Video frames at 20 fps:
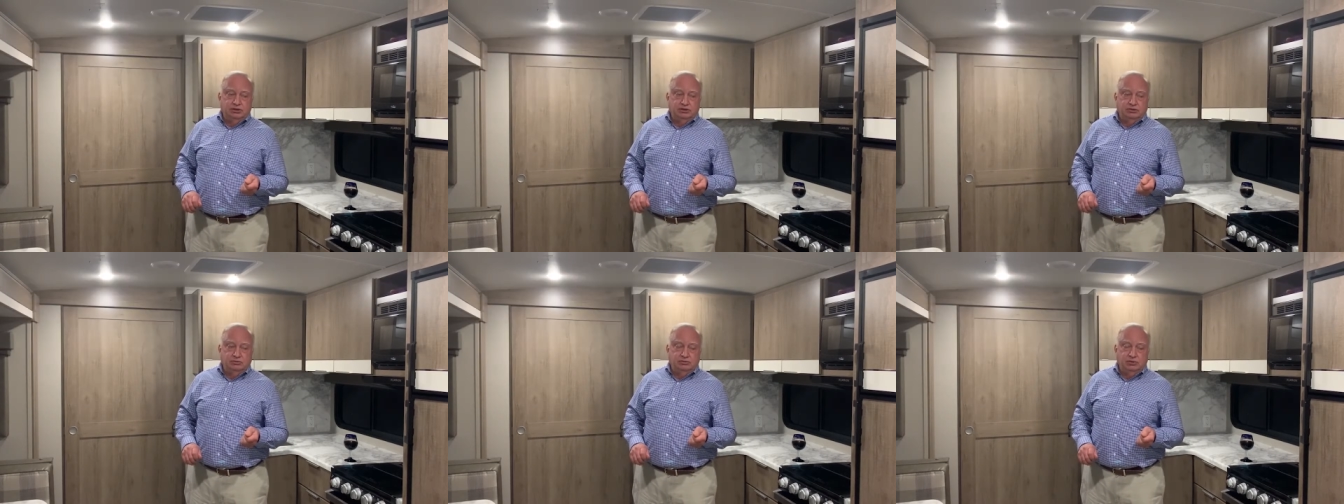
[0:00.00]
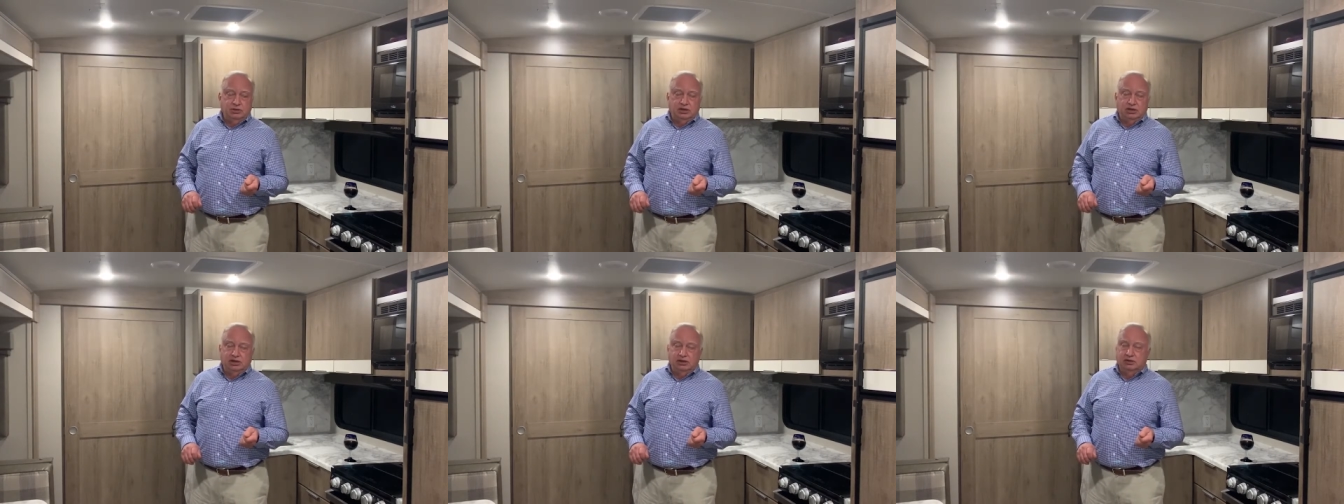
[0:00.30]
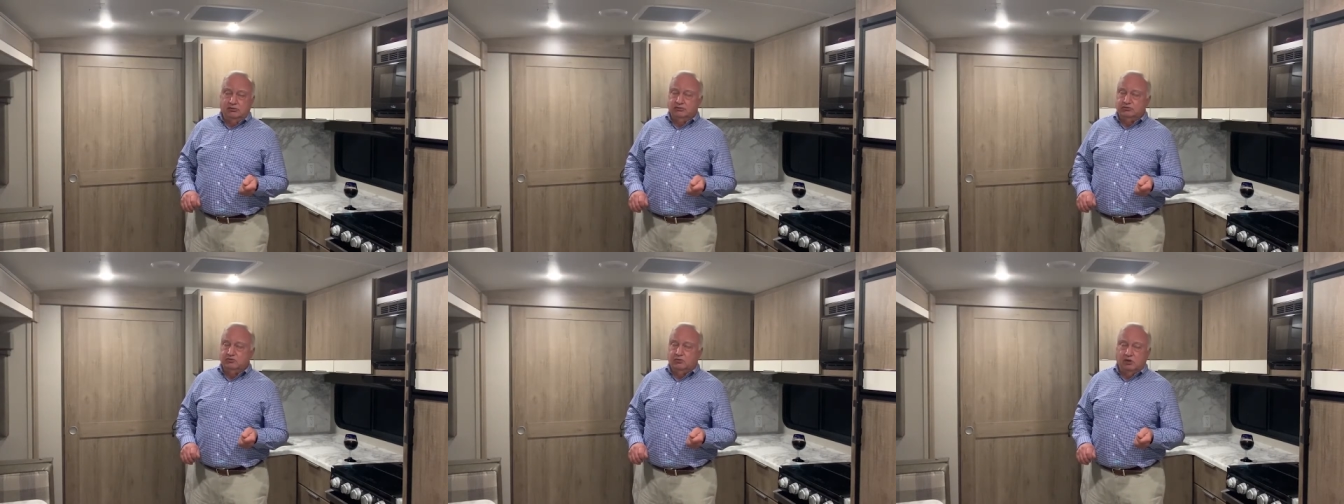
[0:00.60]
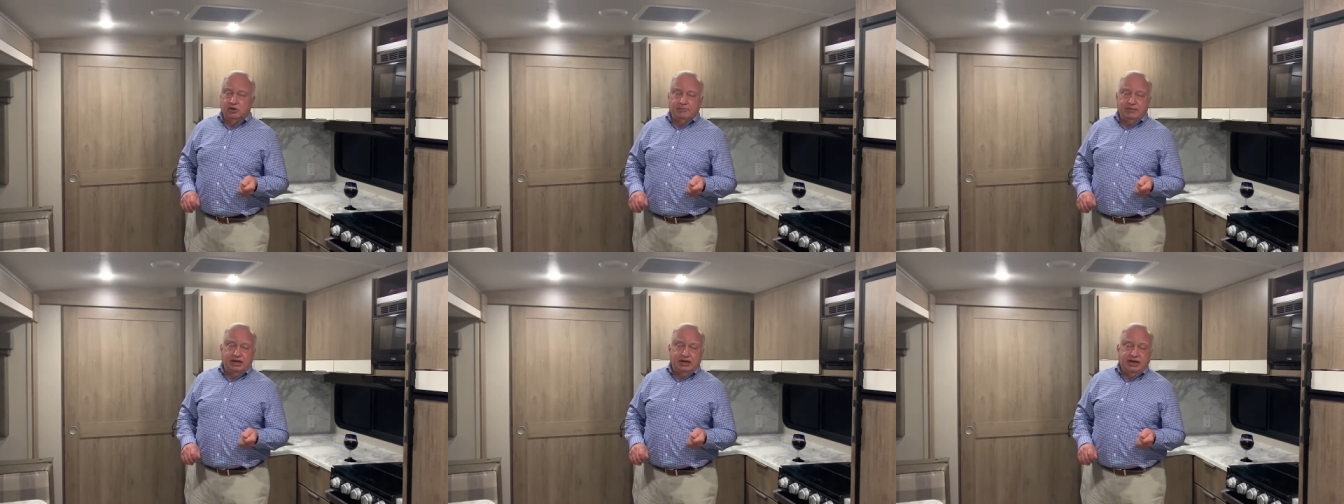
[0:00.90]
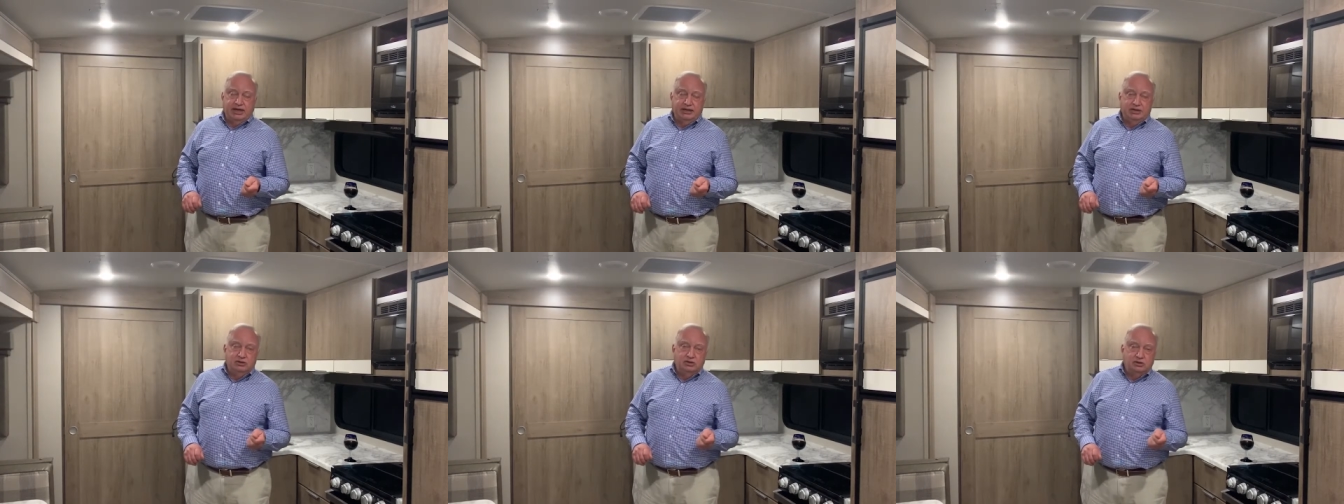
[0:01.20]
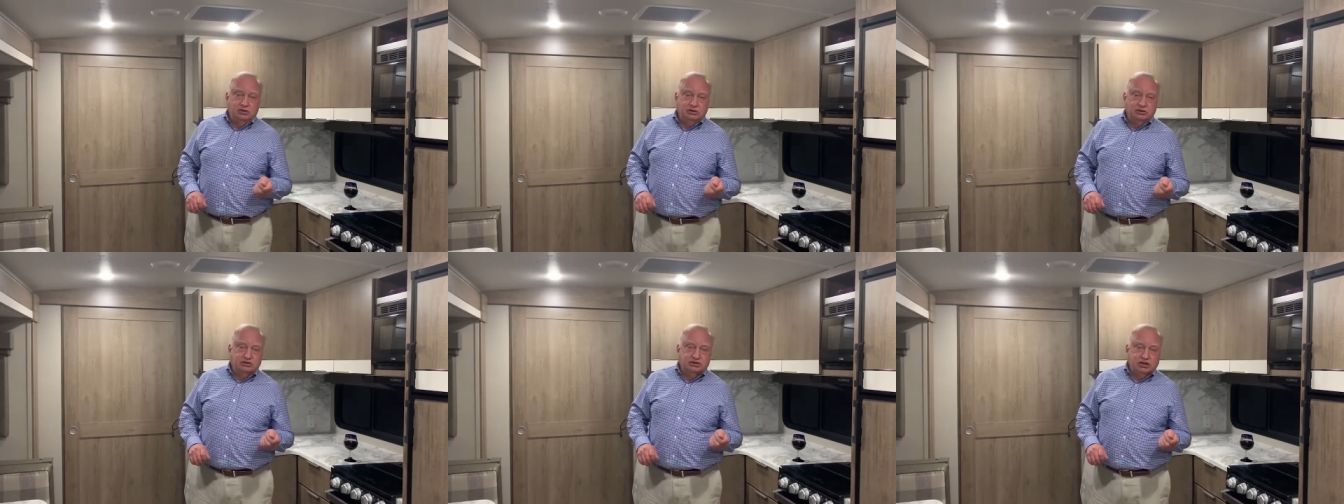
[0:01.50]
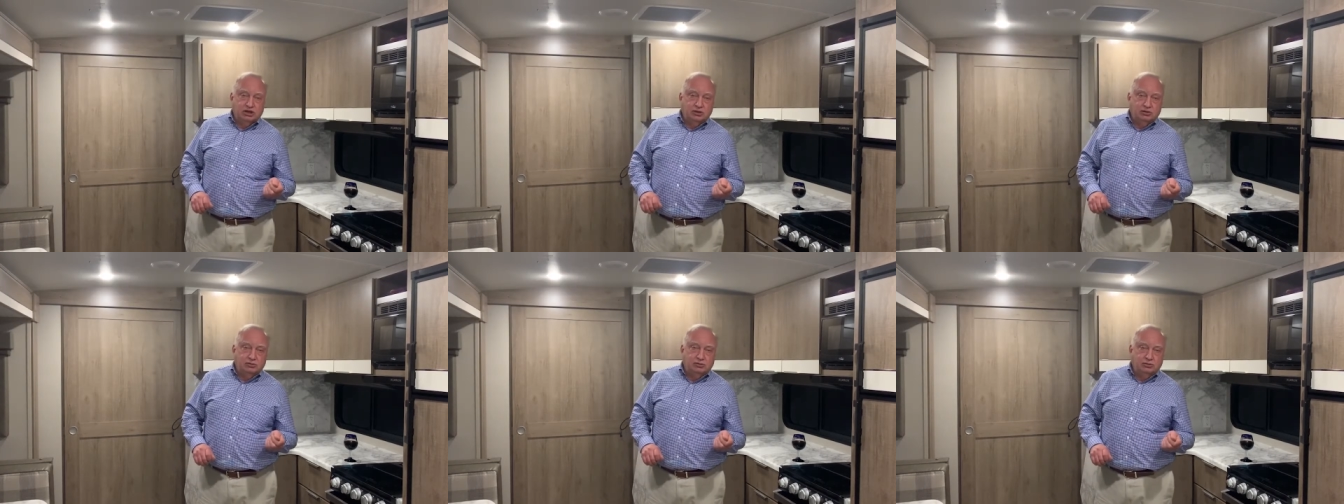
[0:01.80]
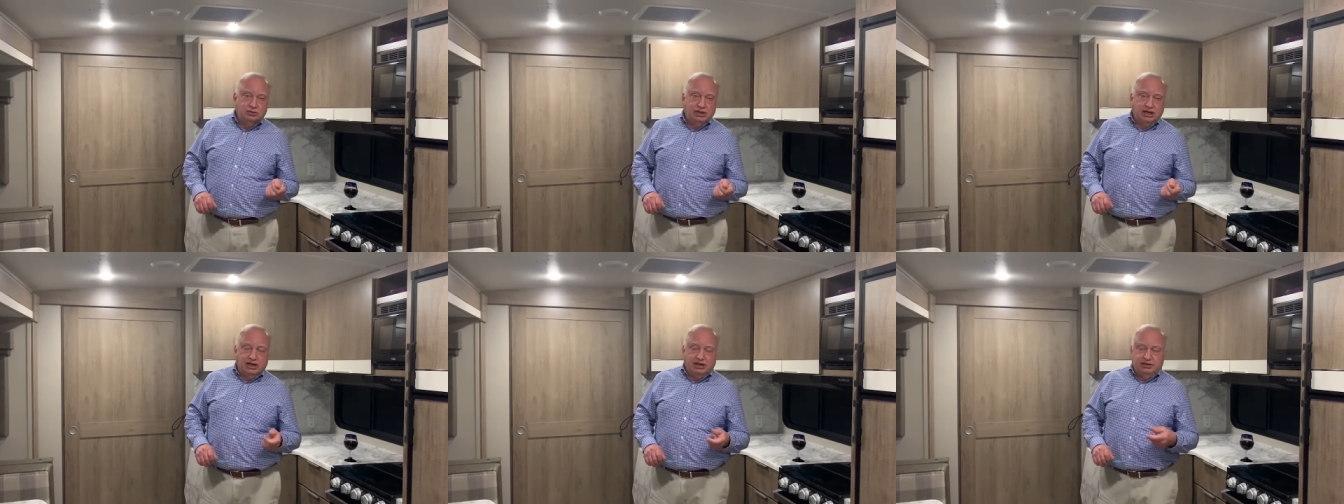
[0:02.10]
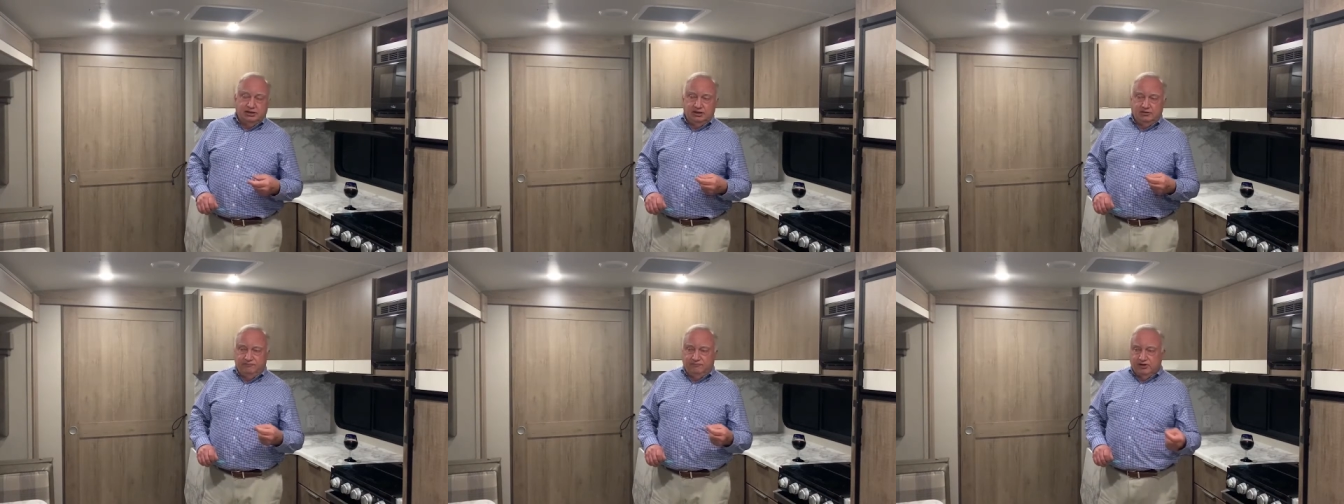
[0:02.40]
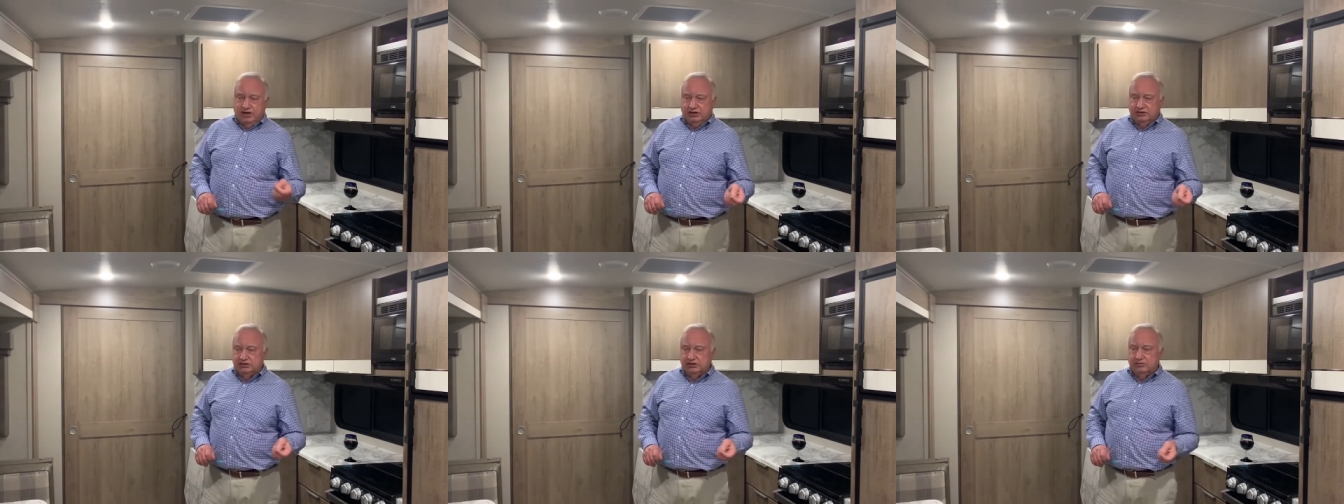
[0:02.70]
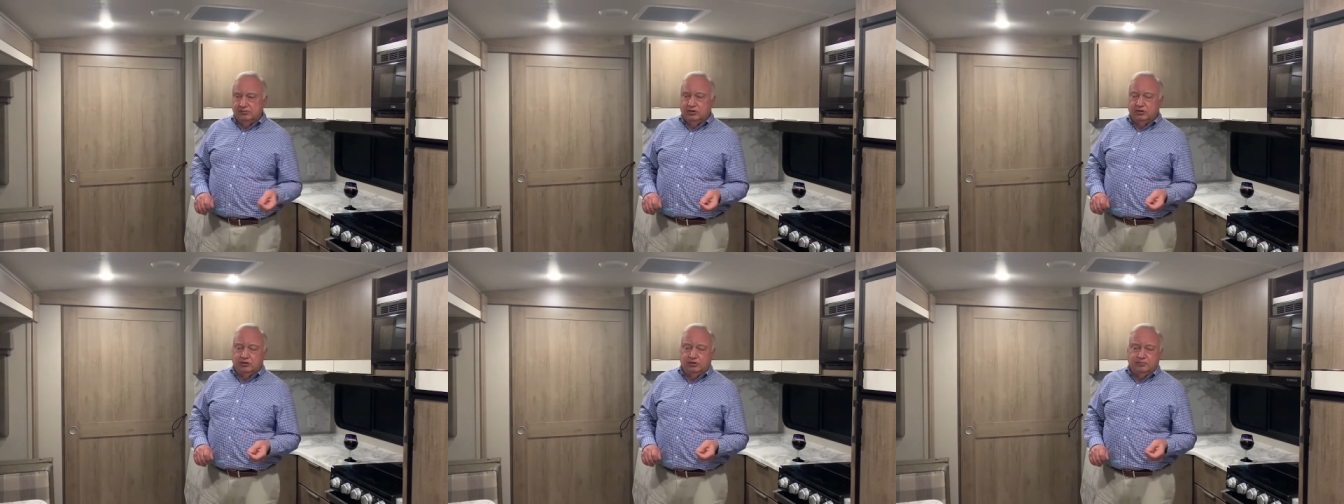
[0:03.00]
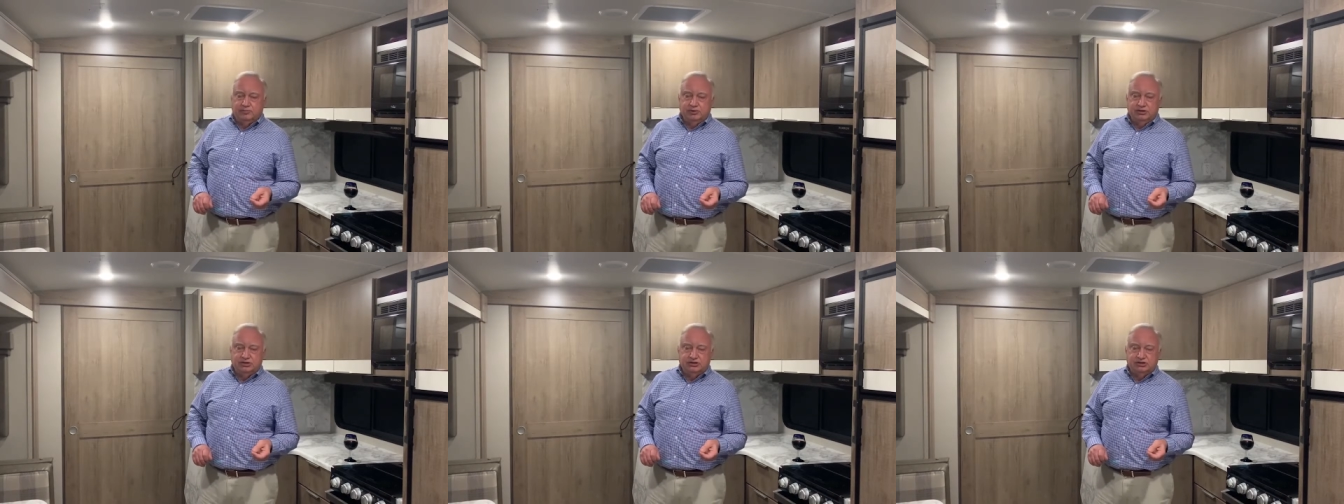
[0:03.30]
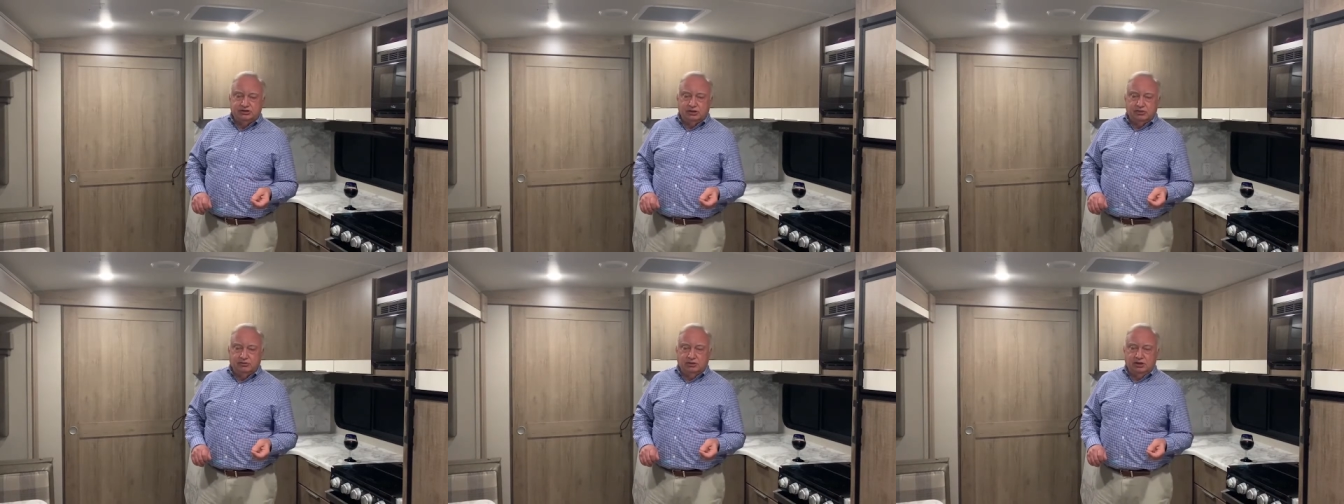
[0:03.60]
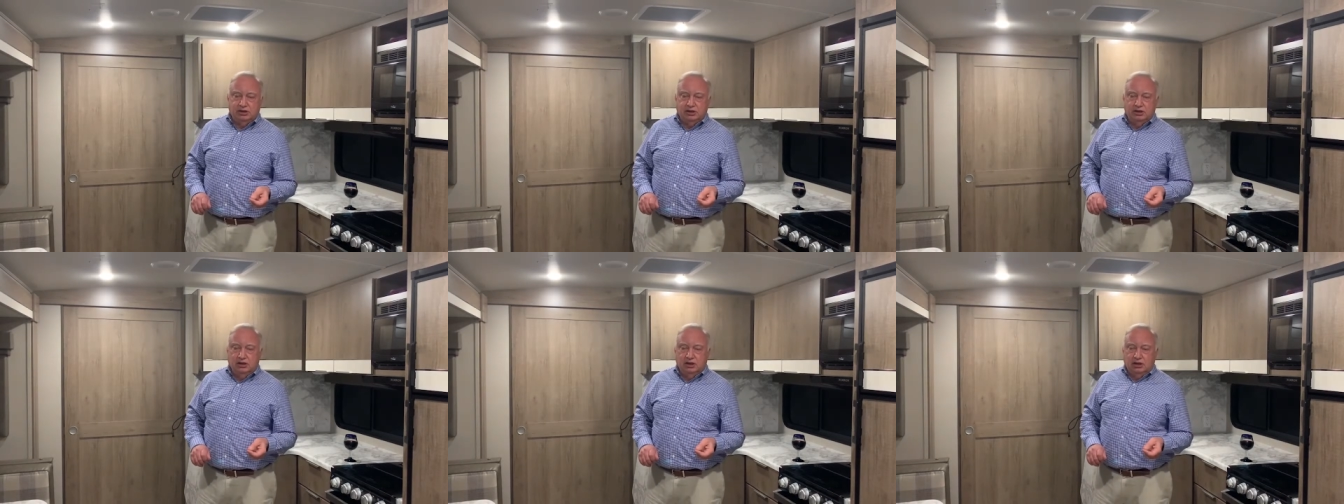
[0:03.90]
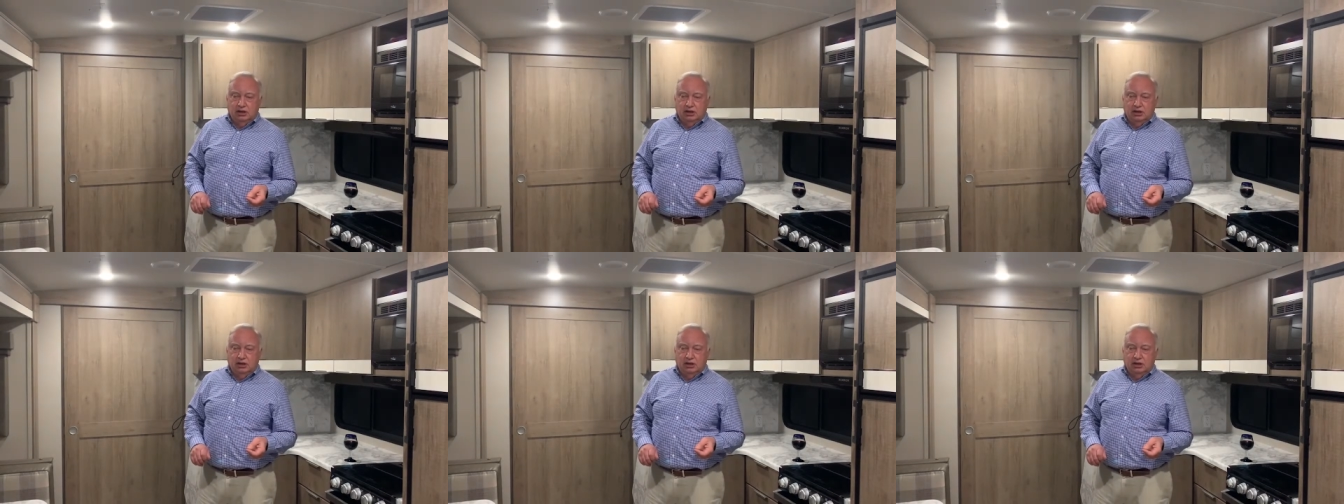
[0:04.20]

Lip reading: really there was one about 8 years old. I did find some other piece on it.